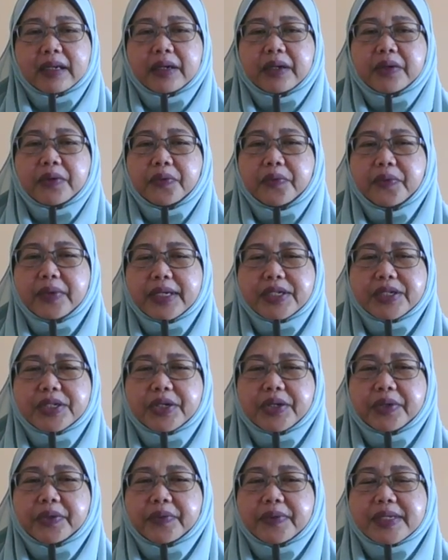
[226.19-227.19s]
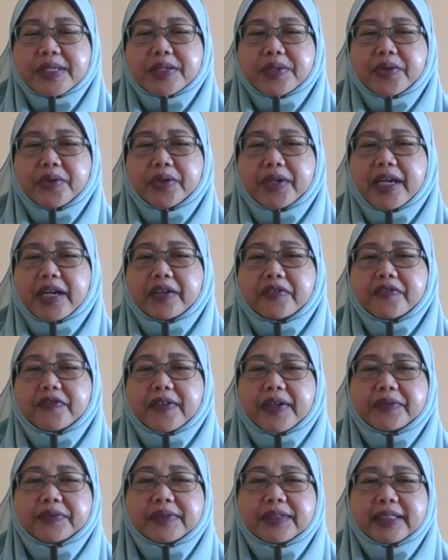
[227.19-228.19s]
which was not
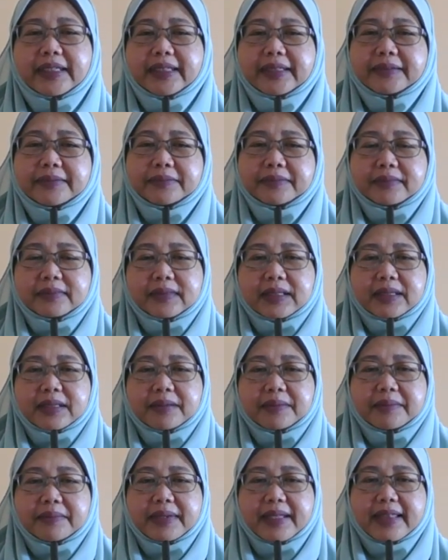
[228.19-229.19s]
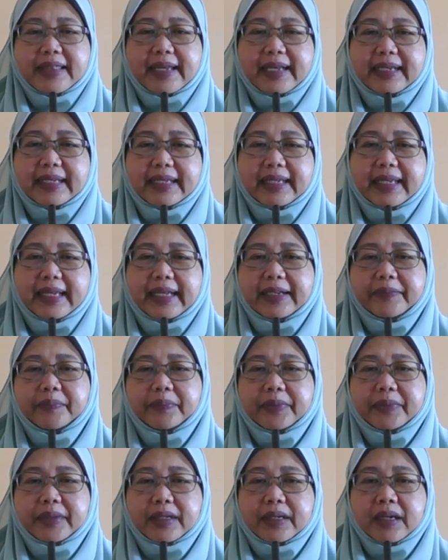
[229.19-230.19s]
unfounded. But then
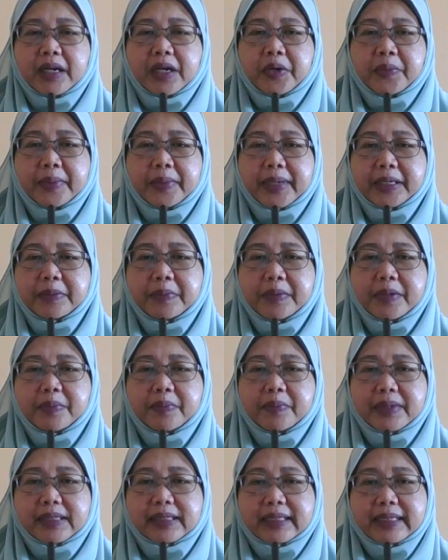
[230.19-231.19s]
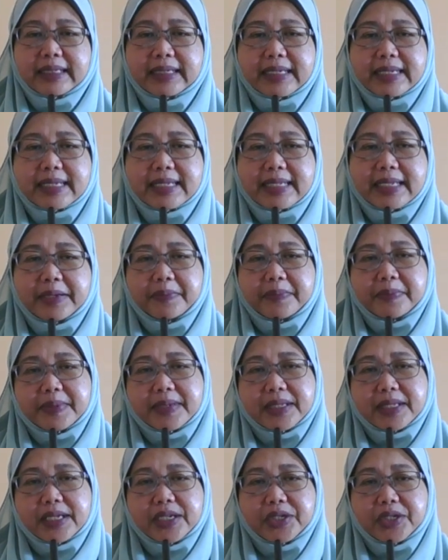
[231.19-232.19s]
again, how many people in the same
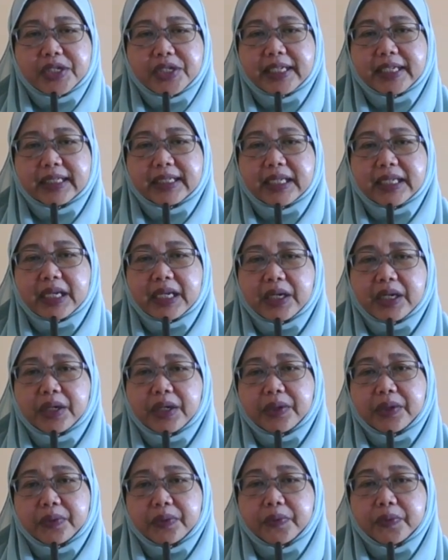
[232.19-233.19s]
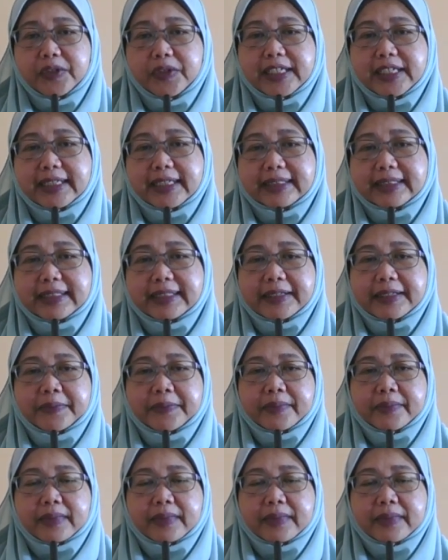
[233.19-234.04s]
position wouldn't?